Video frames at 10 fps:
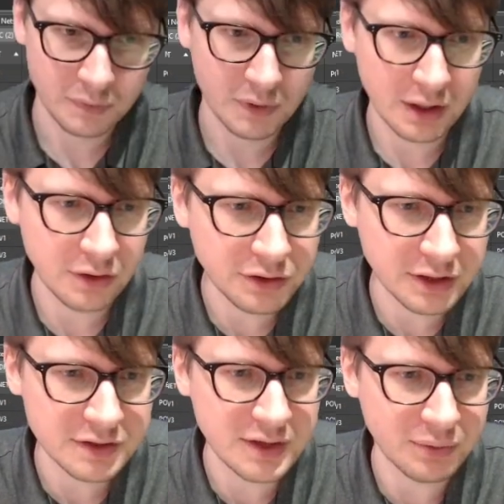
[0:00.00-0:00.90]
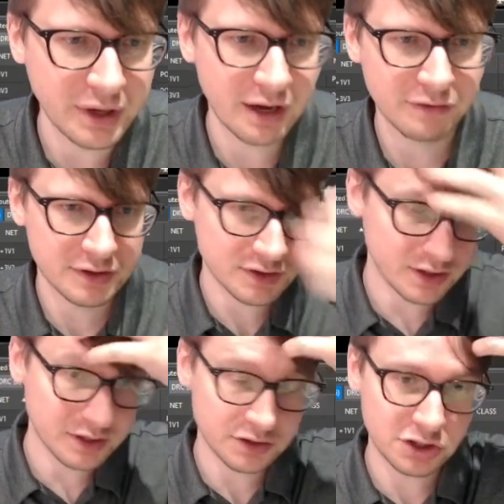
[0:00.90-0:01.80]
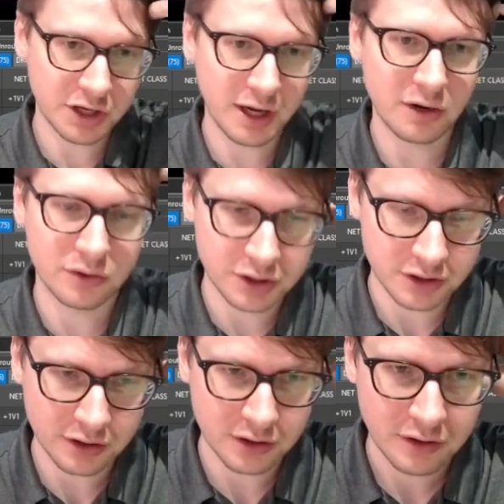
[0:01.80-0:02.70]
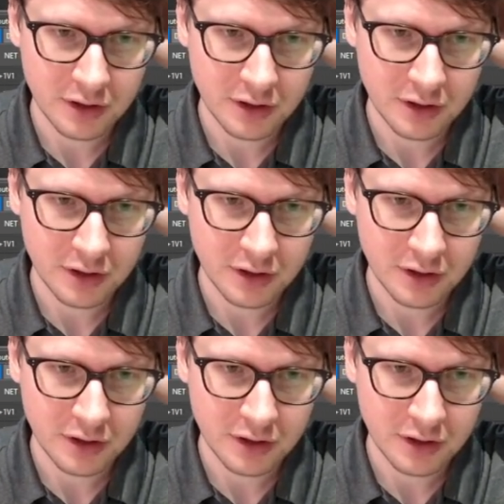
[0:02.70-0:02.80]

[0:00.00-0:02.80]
And the good thing is that we have this nice channel here